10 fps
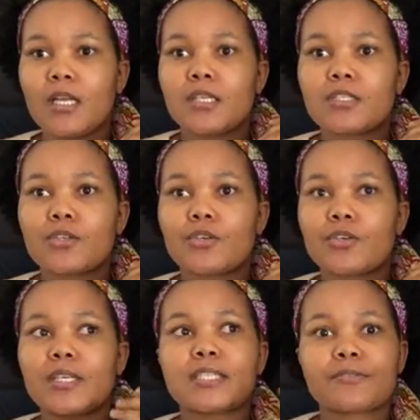So
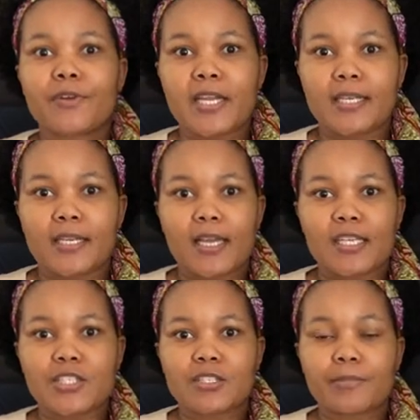it's a Friday
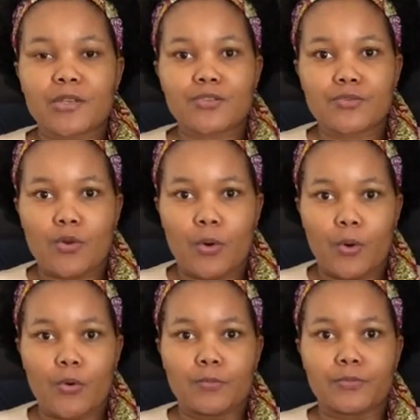and she's about to go
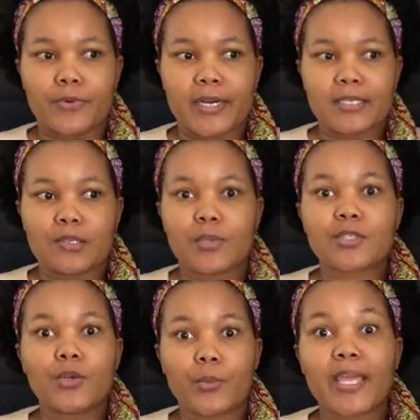home, right? It
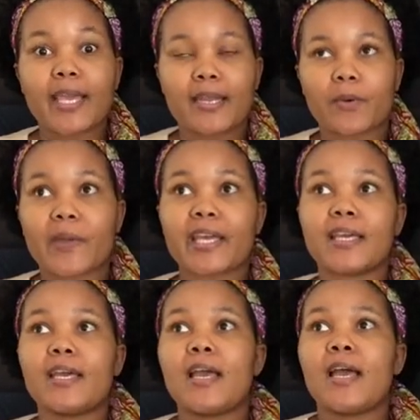was her weekend away,
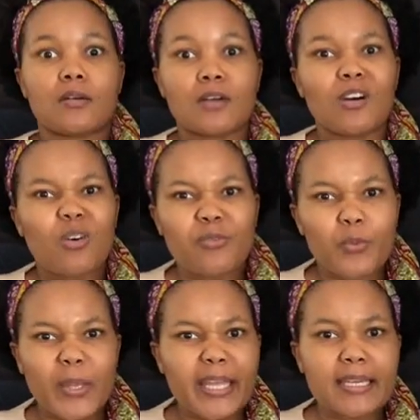her off
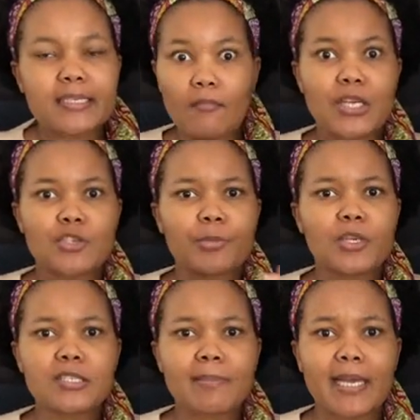weekend. So
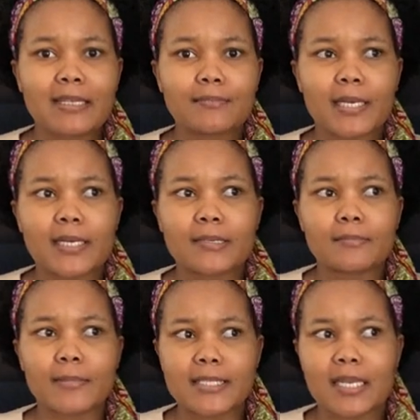because
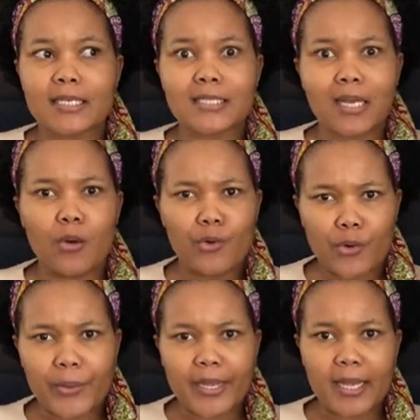my son is now
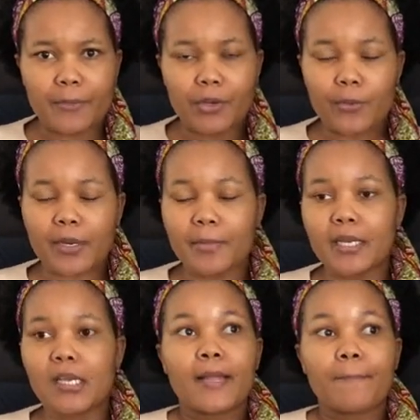growing up, you know what I mean?
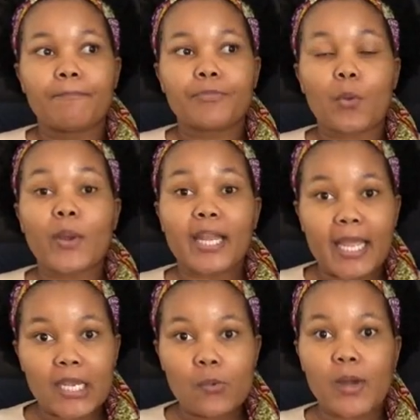When
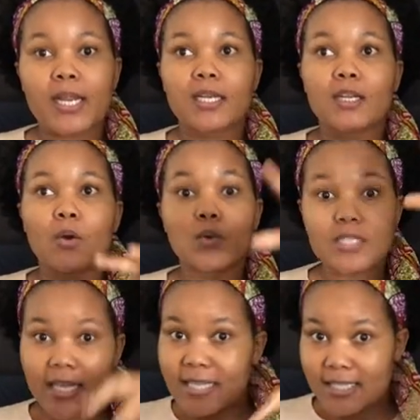anyone who
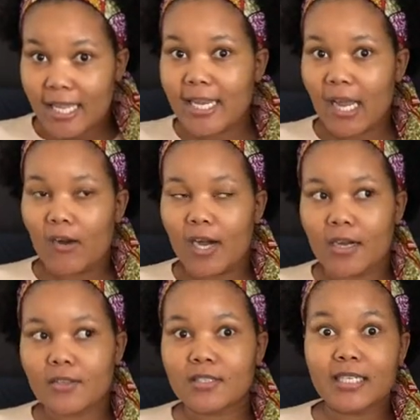stays in our
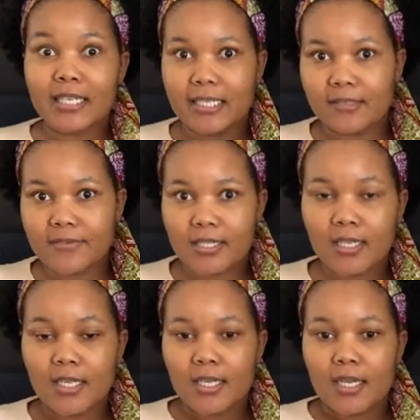house leaves,
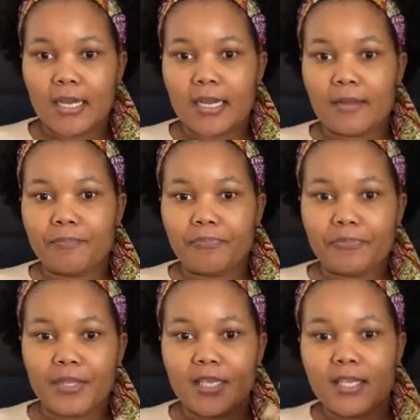
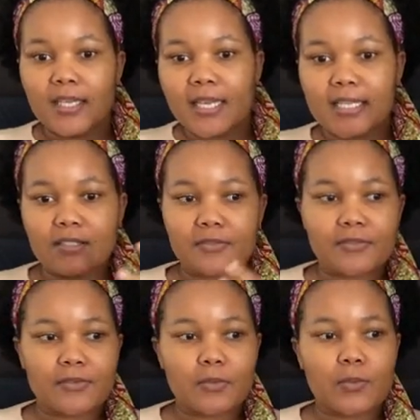he kind of,
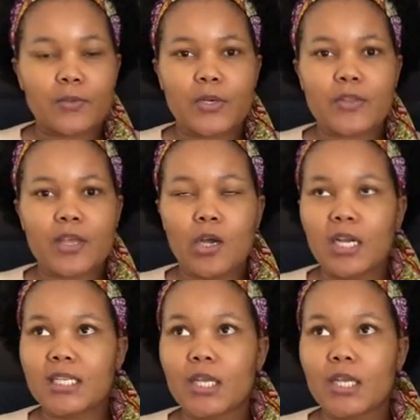well, what do they call it?